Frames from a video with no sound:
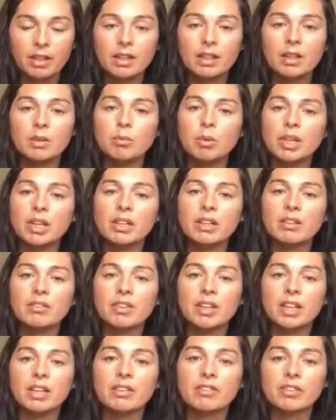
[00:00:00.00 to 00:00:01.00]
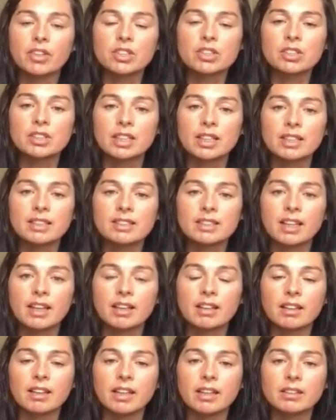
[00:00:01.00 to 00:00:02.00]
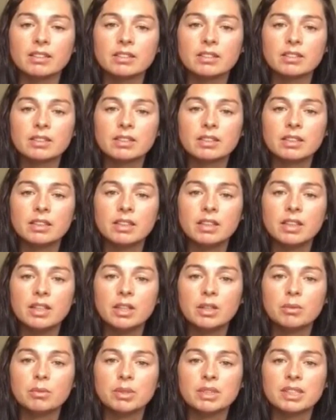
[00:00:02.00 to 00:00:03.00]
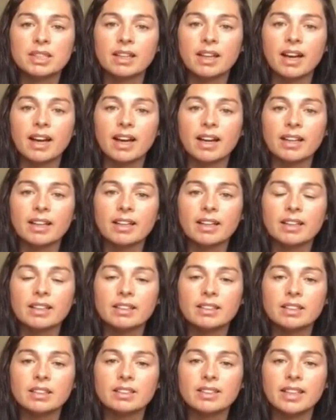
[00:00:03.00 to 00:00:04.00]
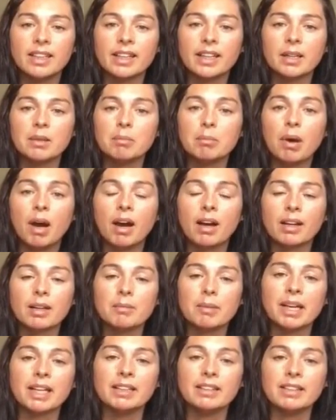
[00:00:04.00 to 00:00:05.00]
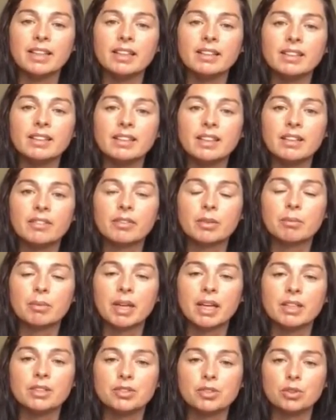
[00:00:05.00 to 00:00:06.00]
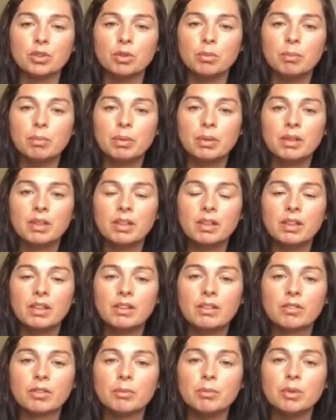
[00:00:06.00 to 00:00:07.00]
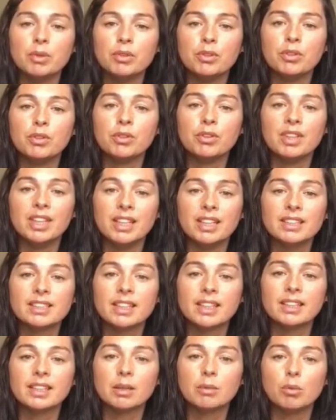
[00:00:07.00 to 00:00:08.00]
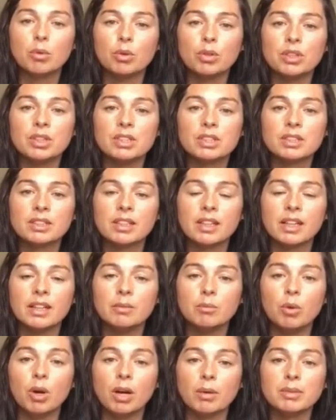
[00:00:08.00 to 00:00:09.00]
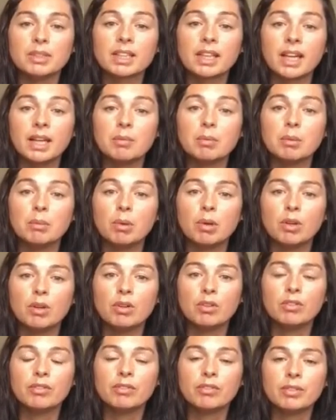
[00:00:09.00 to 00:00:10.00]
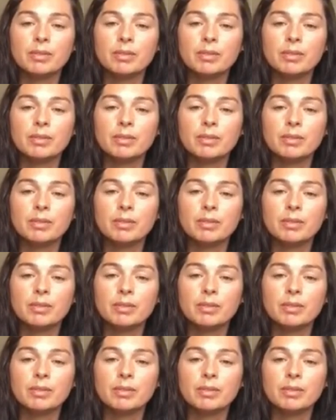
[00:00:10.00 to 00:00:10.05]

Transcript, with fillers: And one of the very first things that I learned was that I had taken part of my identity from that job, from who they said I was and what I was capable of.